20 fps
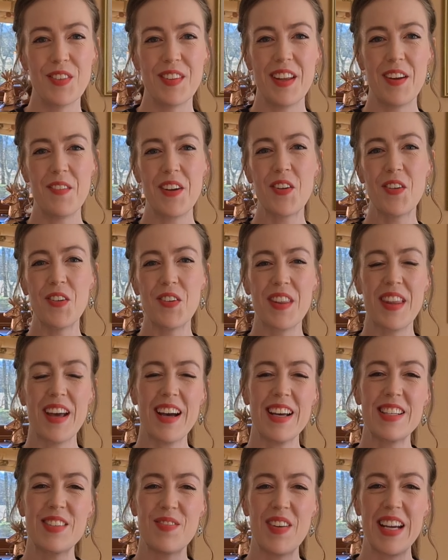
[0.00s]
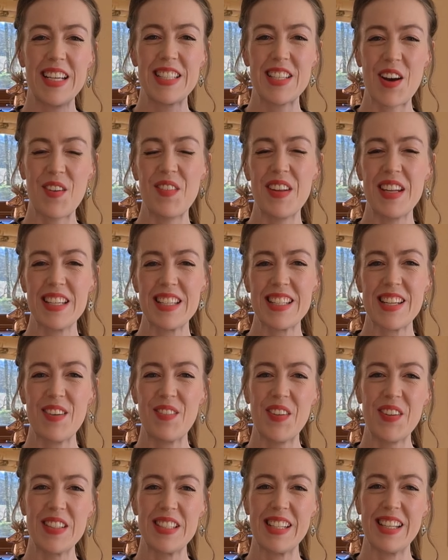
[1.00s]
there we go, that is my Tumnus
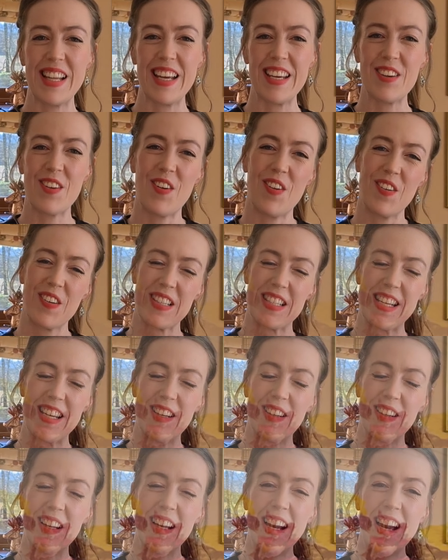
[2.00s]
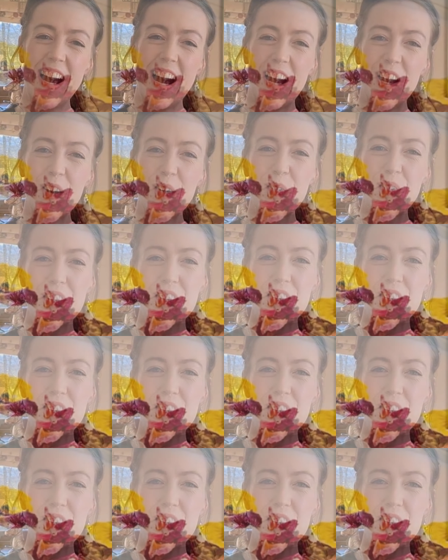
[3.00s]
Tipple Delight cocktail. I hope